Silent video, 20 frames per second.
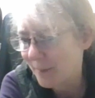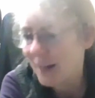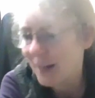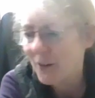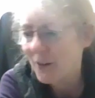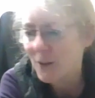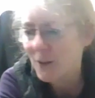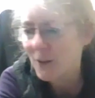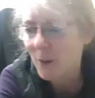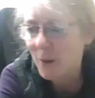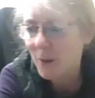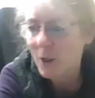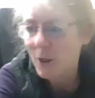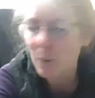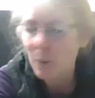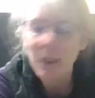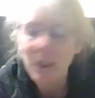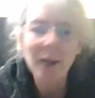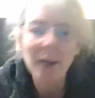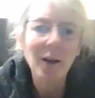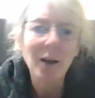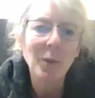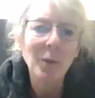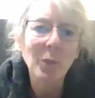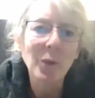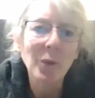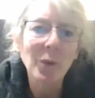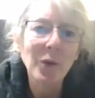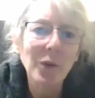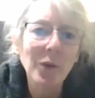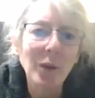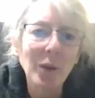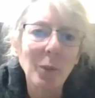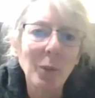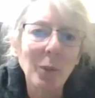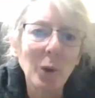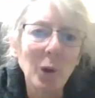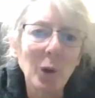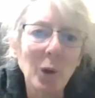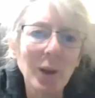so that it becomes
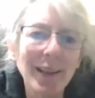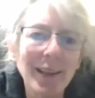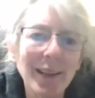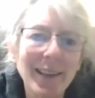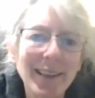supple,